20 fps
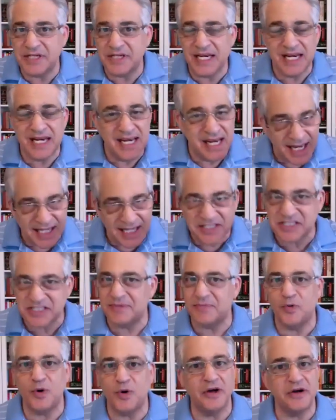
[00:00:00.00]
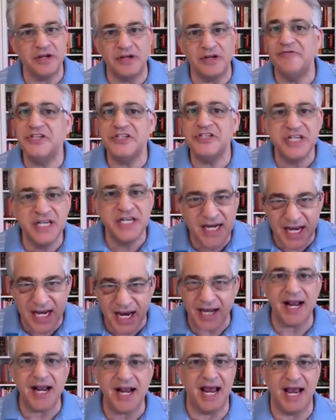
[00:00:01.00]
get somewhere, you've just got
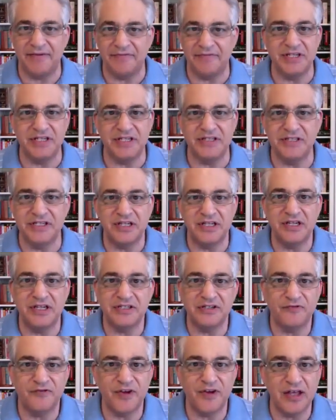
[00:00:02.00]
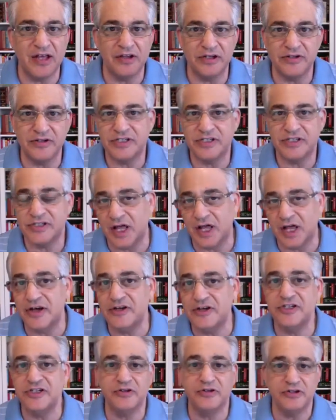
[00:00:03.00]
to have these failures. As long as
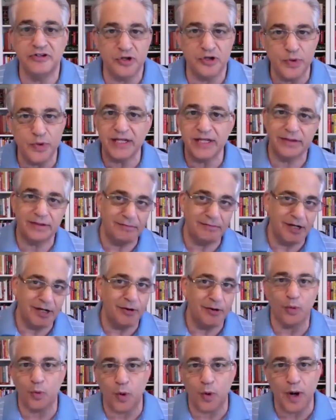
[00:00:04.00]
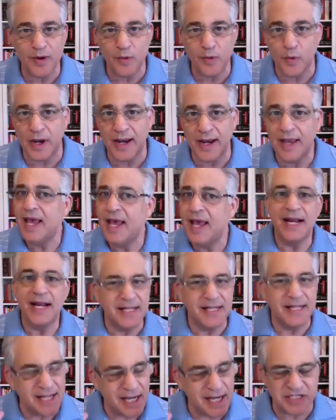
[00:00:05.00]
you're doing it, the right way.
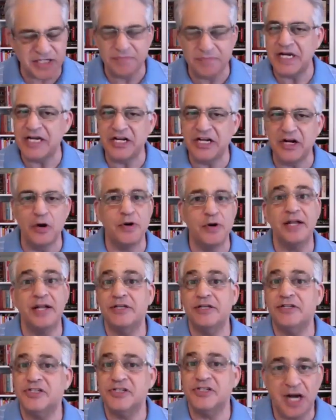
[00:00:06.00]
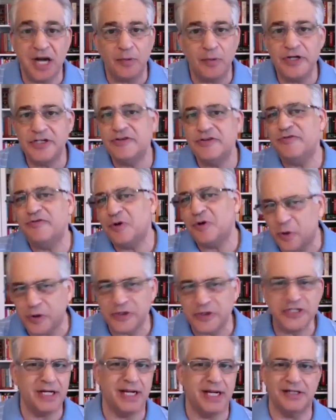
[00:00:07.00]
It doesn't mean you don't get discouraged. Of course
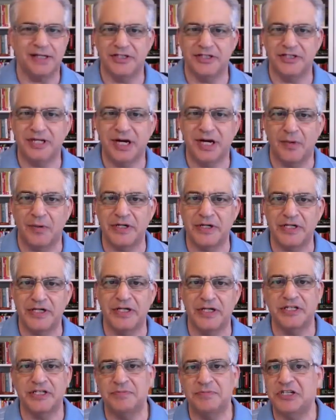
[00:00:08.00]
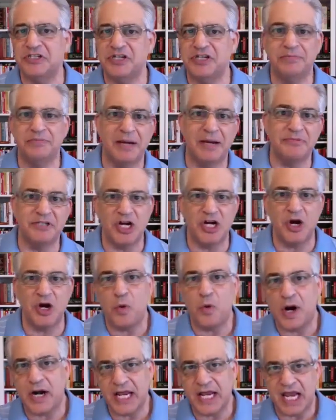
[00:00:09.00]
you get discouraged. It doesn't mean sometimes you don't
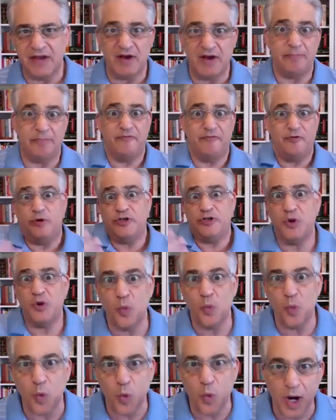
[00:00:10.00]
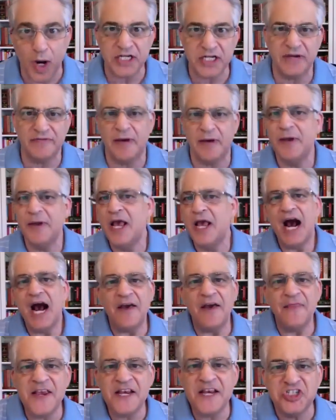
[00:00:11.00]
want to give up. Of course you want to give up. I
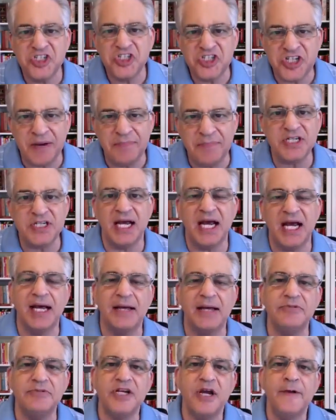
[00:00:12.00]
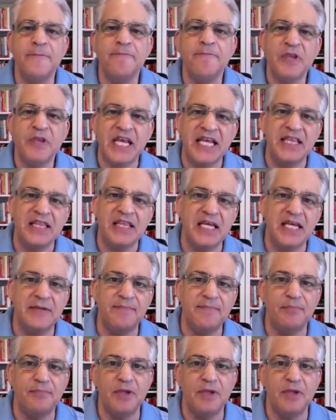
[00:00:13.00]
think sometimes in the